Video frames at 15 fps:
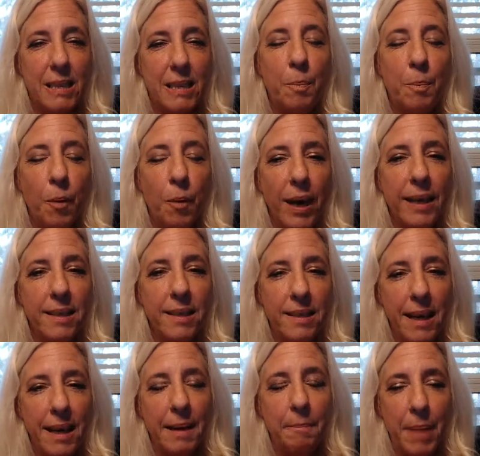to break the
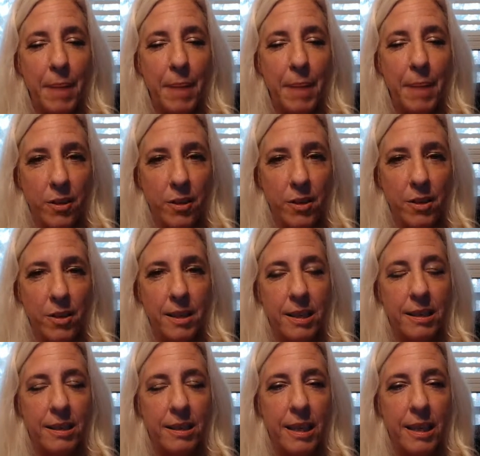same patterns that,